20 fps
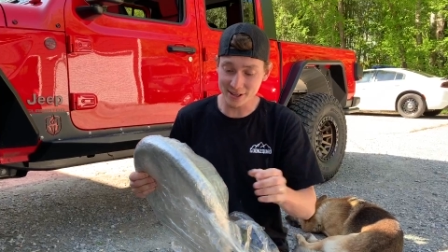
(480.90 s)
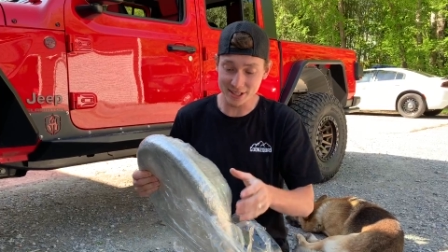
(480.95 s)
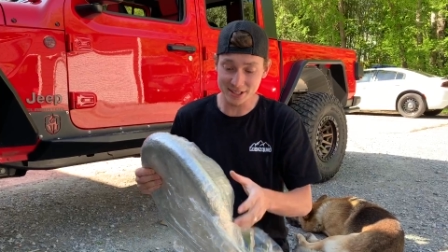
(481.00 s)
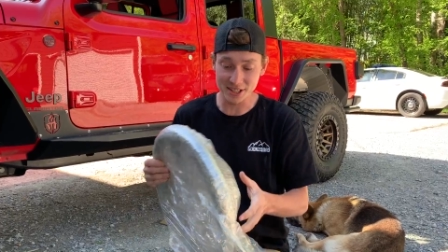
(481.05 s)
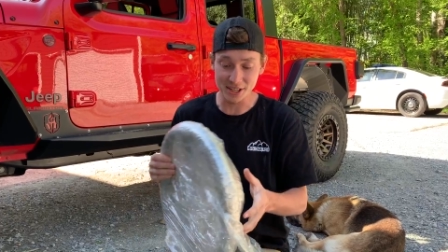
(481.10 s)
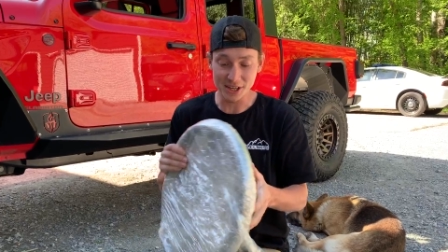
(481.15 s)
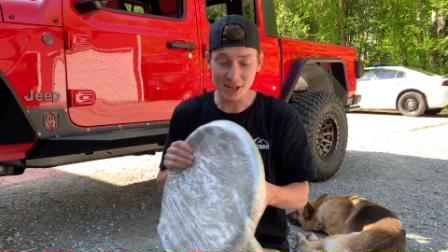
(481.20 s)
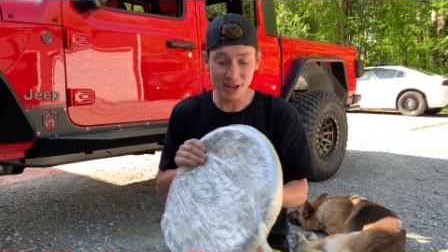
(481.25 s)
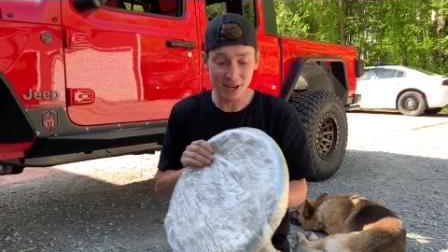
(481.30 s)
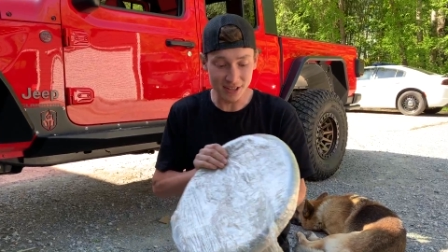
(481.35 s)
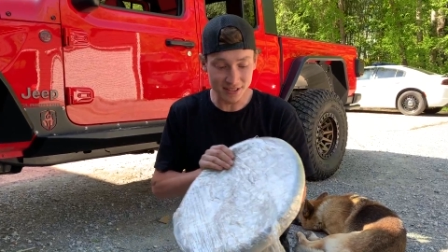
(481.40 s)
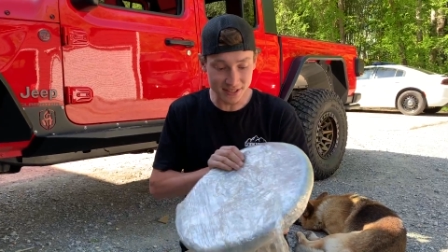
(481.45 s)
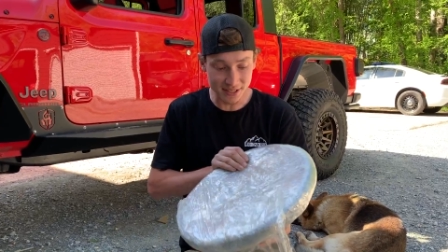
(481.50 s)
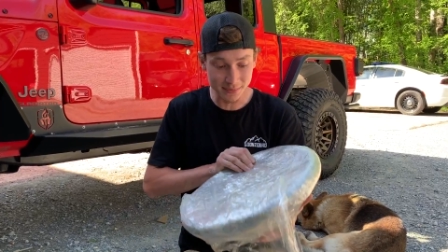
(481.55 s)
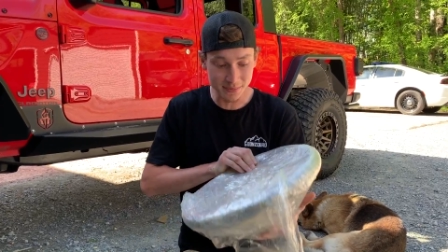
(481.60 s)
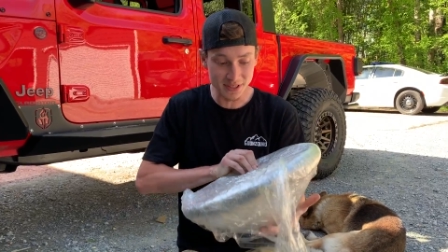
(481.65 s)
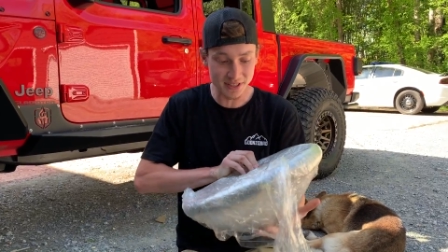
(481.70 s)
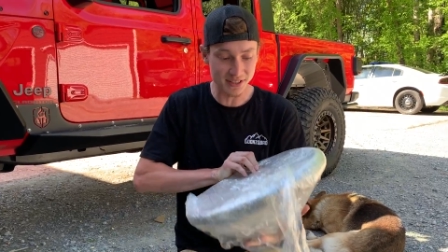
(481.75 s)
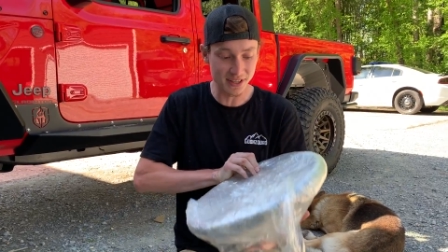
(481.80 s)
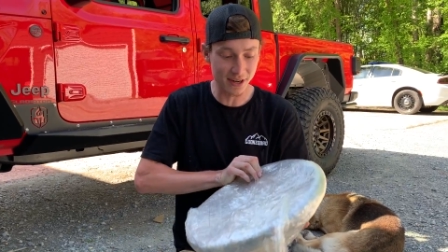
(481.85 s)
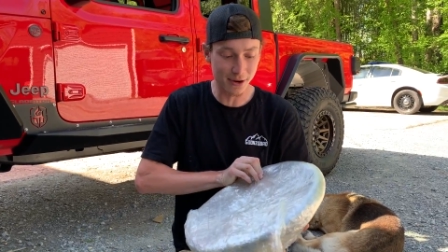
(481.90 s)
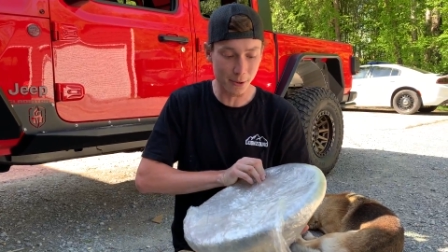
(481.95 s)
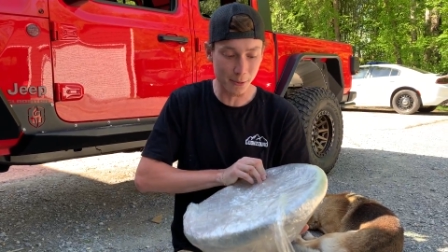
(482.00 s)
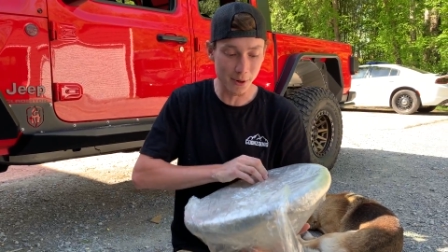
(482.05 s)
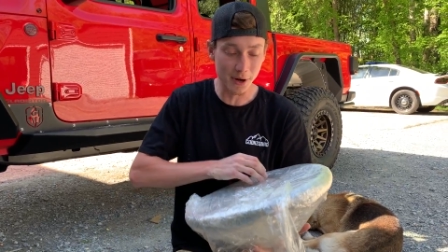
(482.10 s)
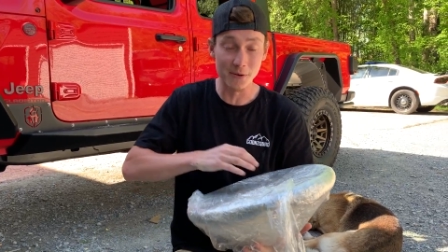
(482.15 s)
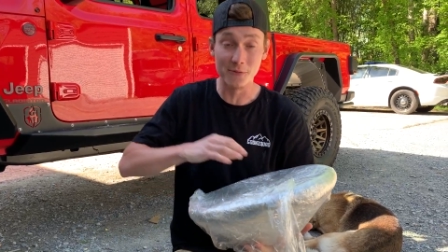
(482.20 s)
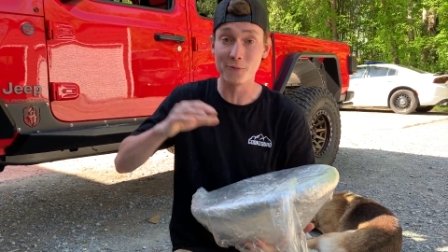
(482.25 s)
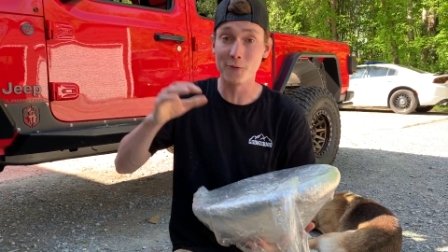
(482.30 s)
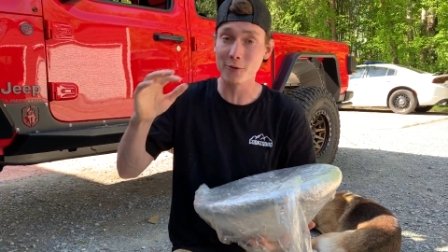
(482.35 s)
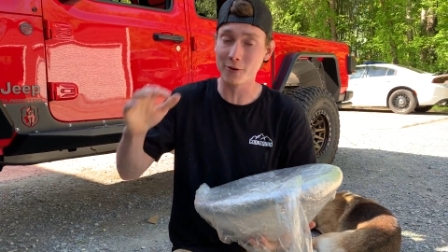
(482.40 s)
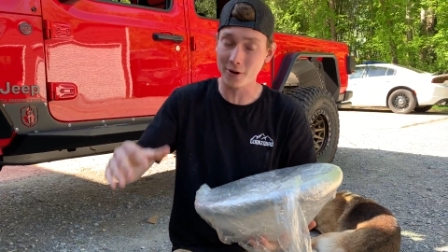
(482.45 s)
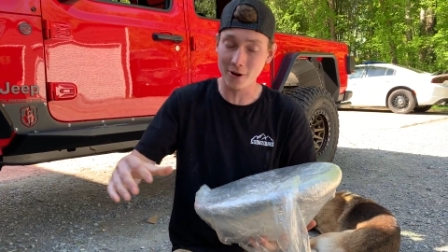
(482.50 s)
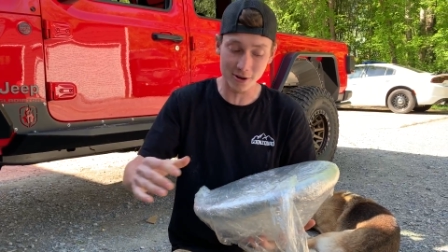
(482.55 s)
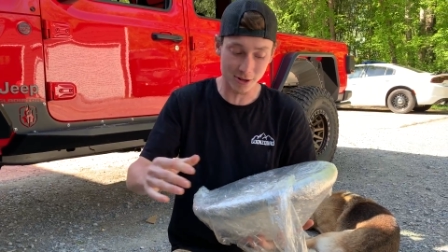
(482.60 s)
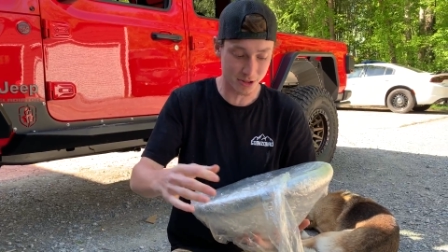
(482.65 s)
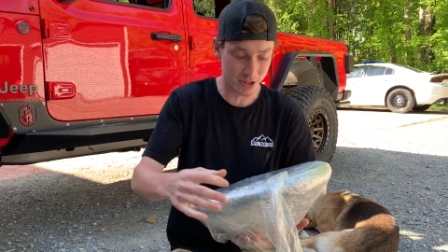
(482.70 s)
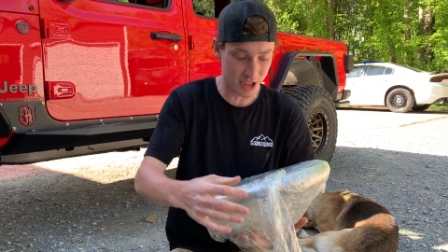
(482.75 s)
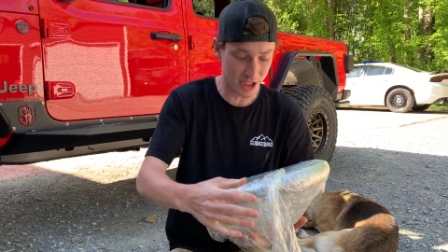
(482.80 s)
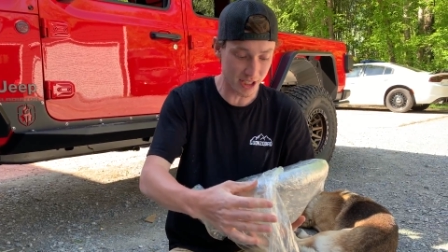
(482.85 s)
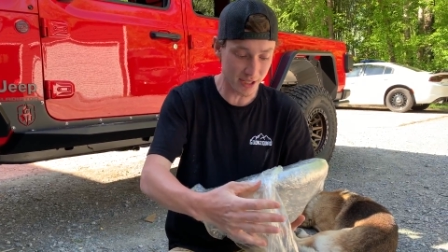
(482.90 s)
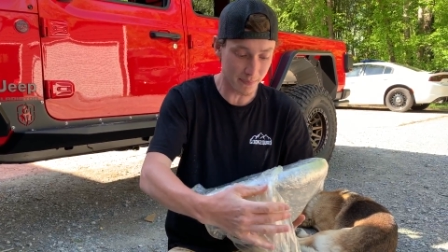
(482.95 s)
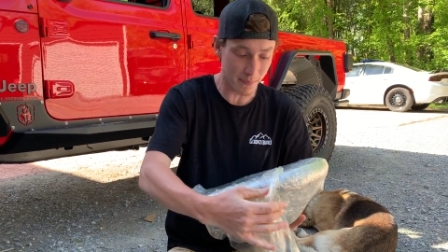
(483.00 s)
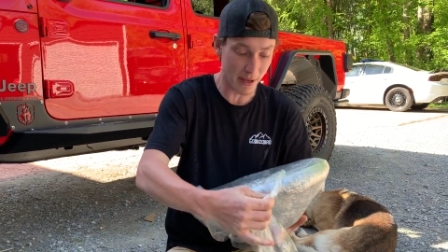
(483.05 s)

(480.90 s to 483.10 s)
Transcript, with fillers: is a custom steering wheel for our Jeep,